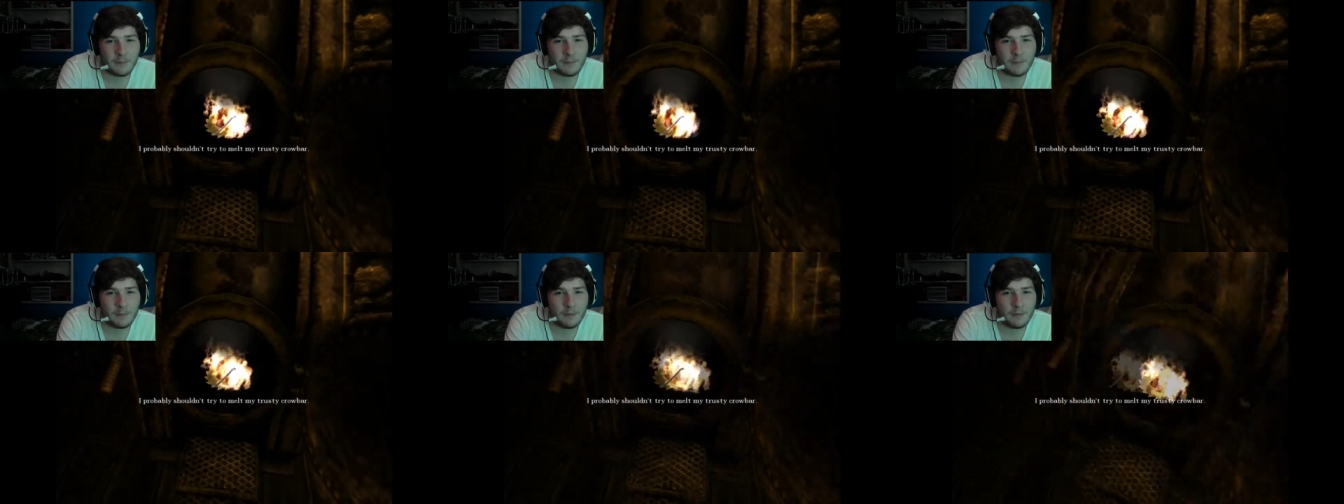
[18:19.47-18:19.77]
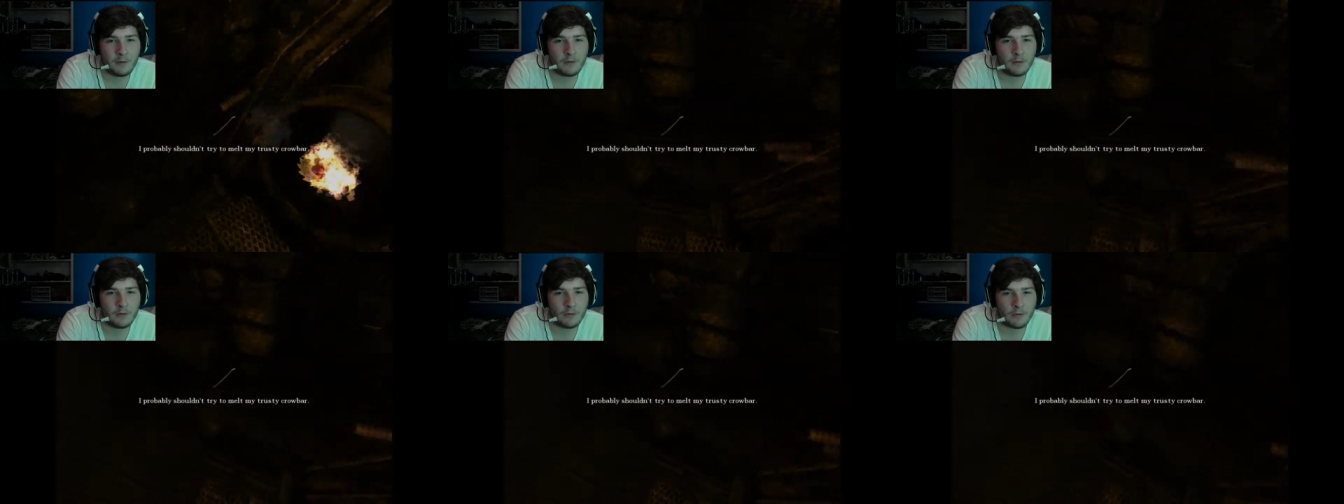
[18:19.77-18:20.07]

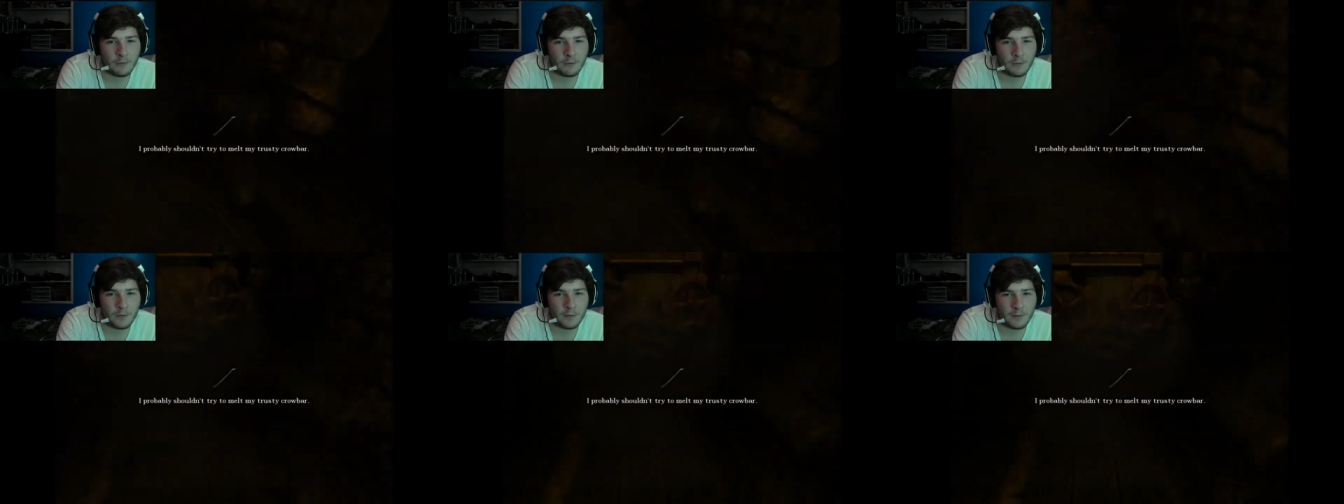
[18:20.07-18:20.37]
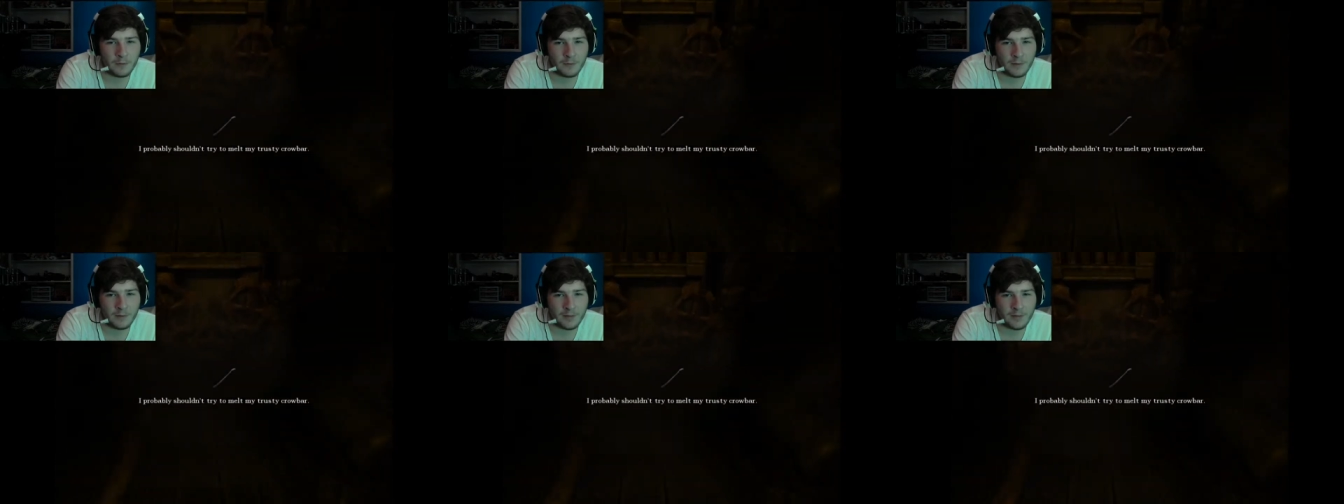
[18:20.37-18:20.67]
Maybe we
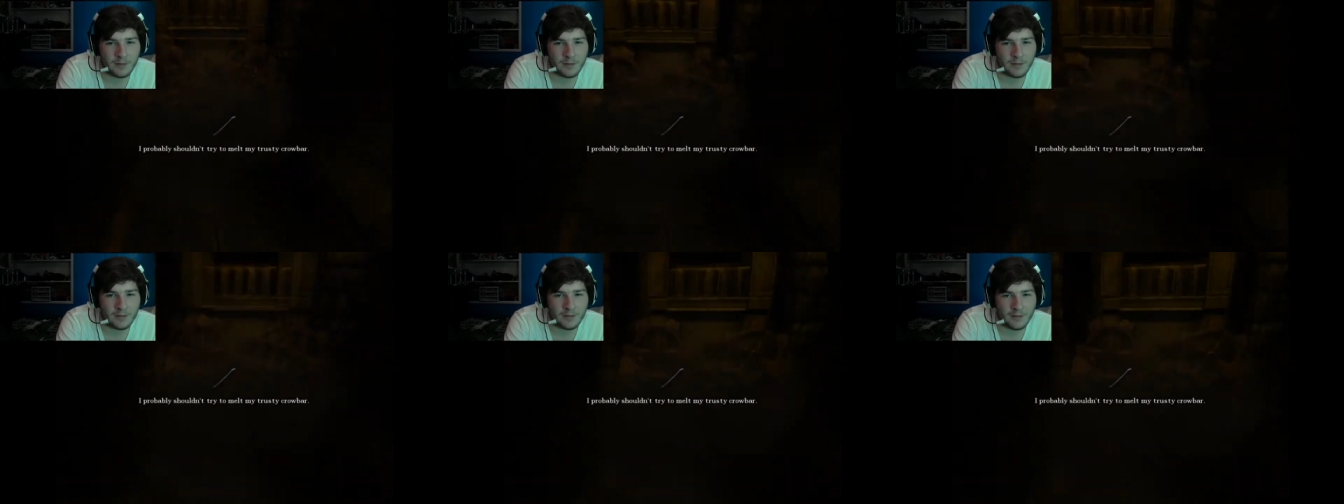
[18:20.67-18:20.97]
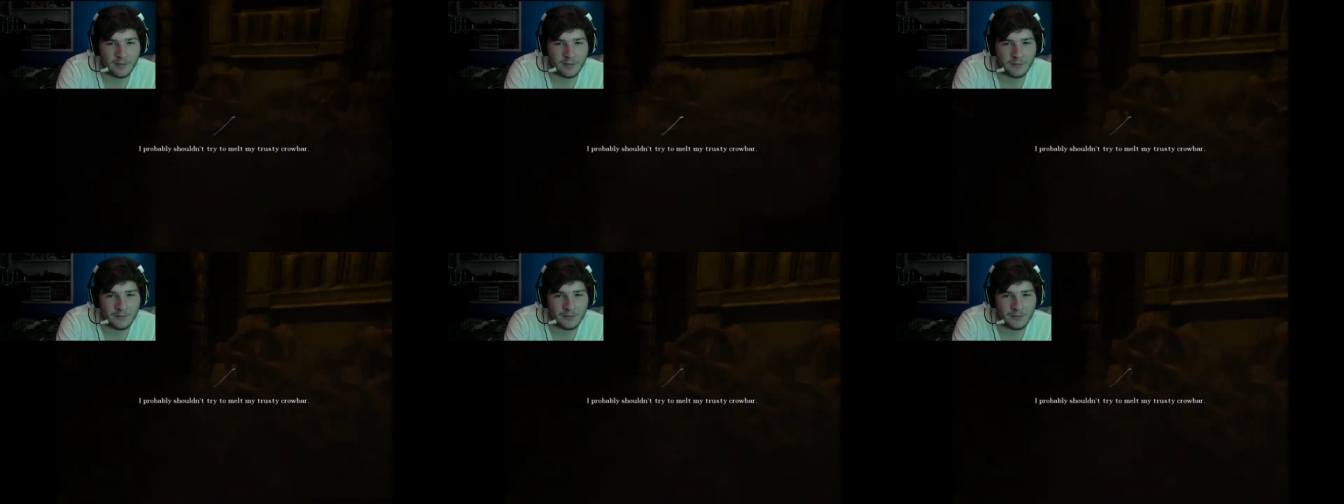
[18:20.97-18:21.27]
crowbar one of
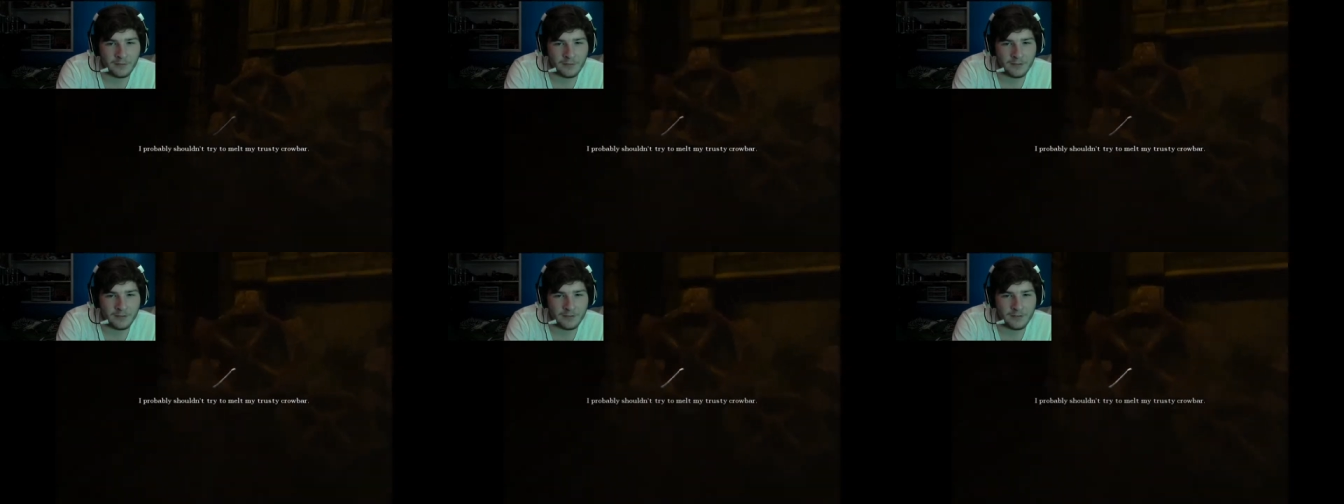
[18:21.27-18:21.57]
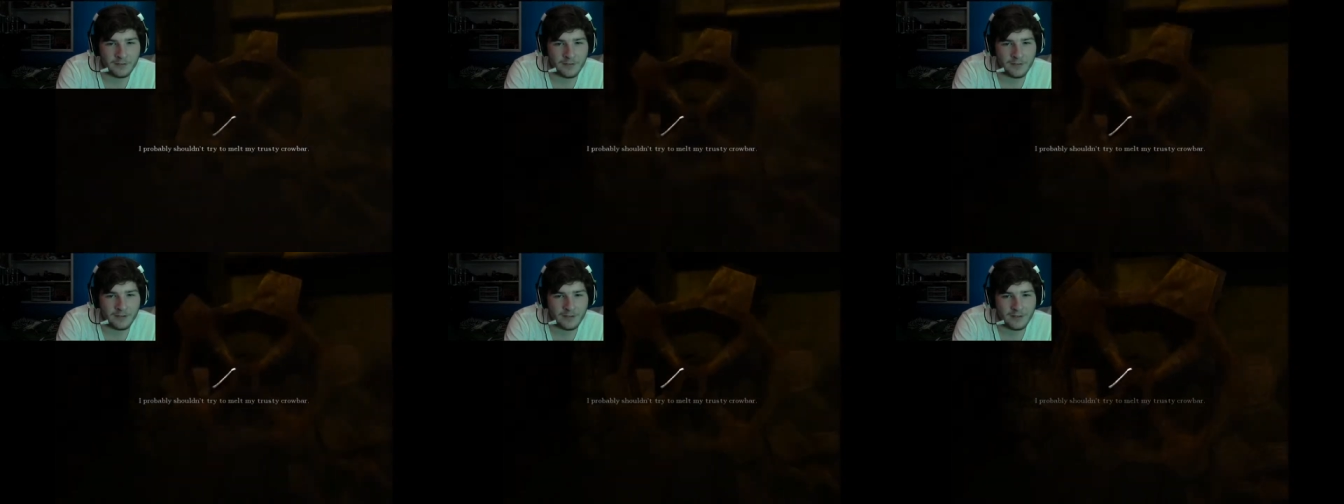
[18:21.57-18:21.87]
these off
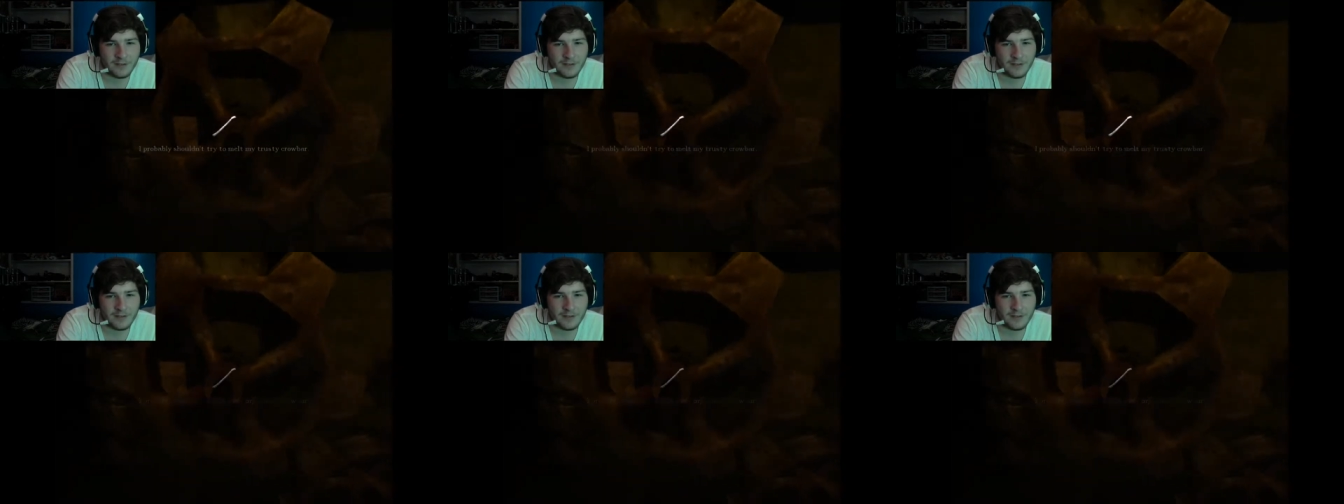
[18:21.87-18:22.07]
first.